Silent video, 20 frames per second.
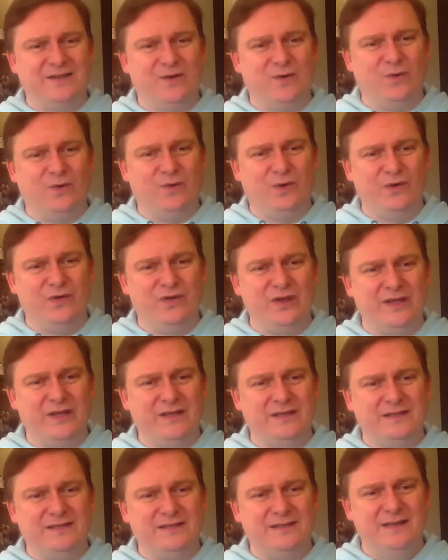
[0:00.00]
it's gorgeous.
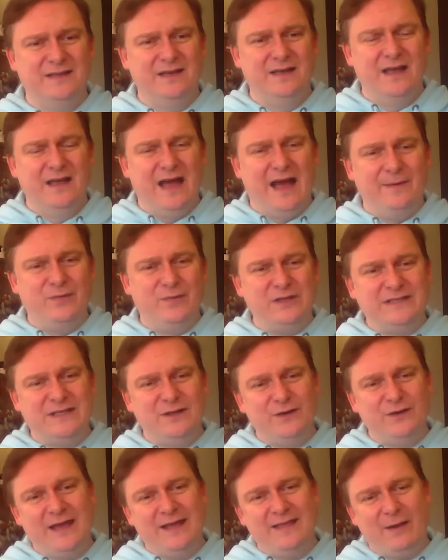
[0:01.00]
Beautiful. I'm just
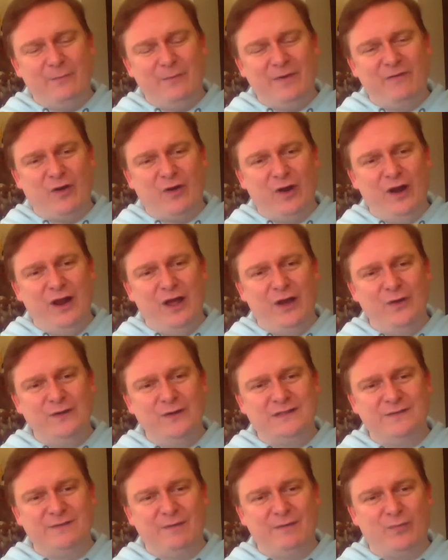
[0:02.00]
Christ. looking at that. We've got
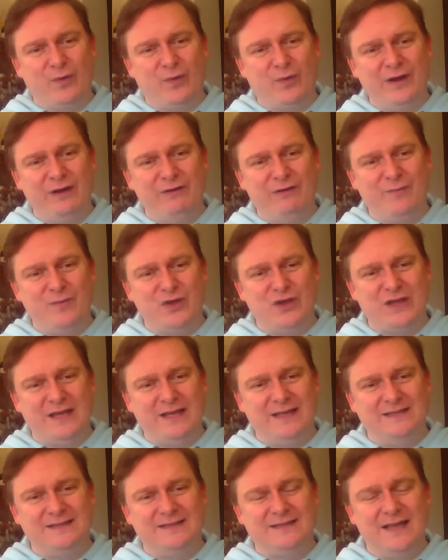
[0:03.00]
loads of embroidery
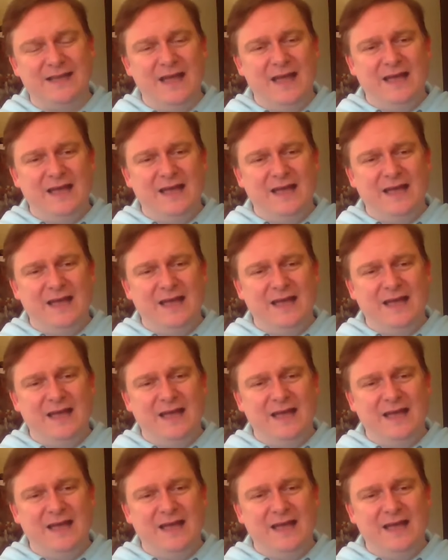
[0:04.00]
machines,